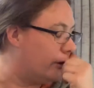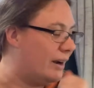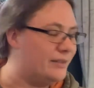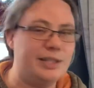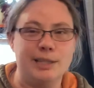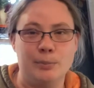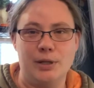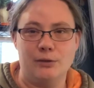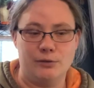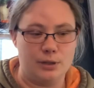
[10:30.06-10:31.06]
I
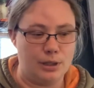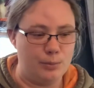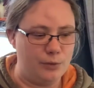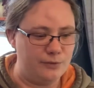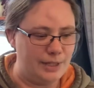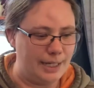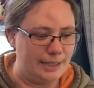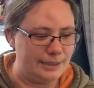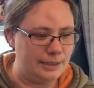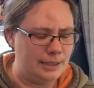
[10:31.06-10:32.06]
disappear for a couple of
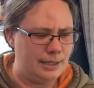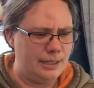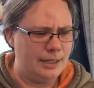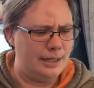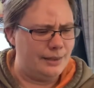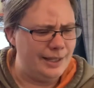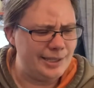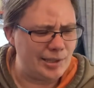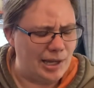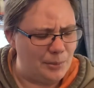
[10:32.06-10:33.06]
days. This
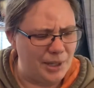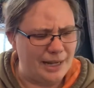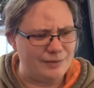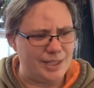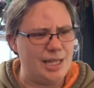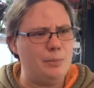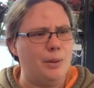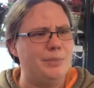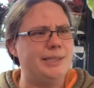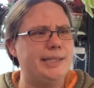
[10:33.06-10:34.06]
thing I might have to keep
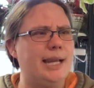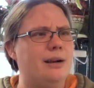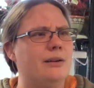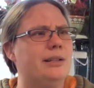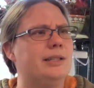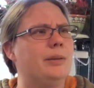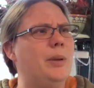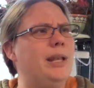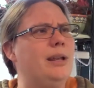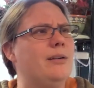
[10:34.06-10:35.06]
upstairs,
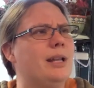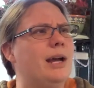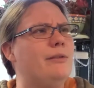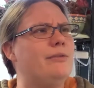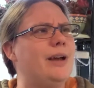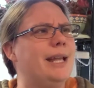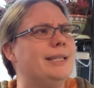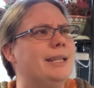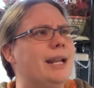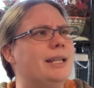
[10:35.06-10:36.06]
depending on how
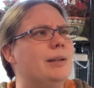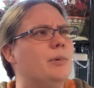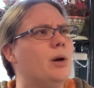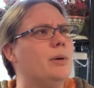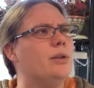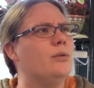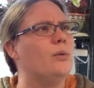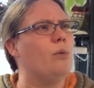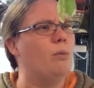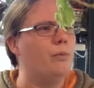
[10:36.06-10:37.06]
fast it ends up going
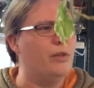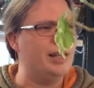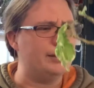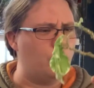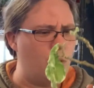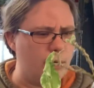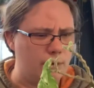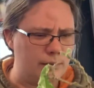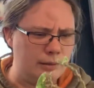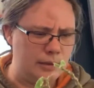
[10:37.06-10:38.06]
through this water.